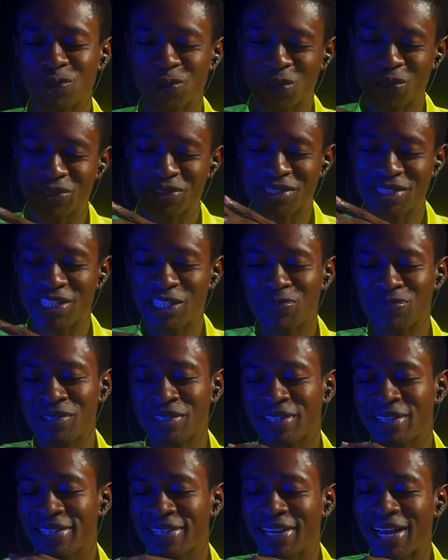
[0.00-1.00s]
wing drones
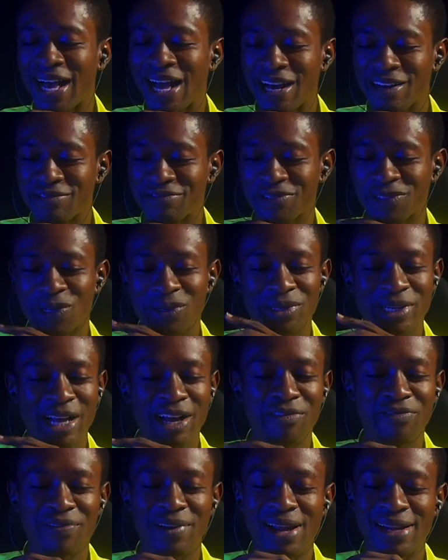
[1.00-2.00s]
typically have
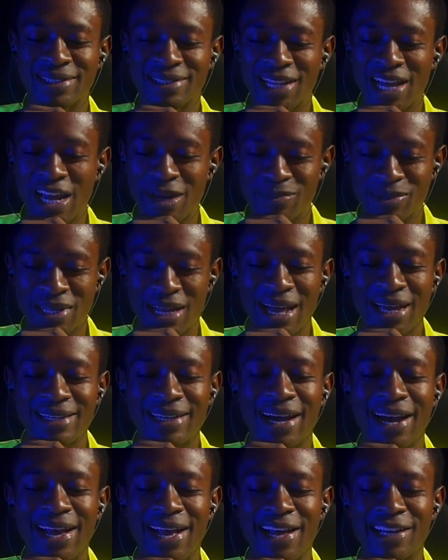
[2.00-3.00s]
longer flight times and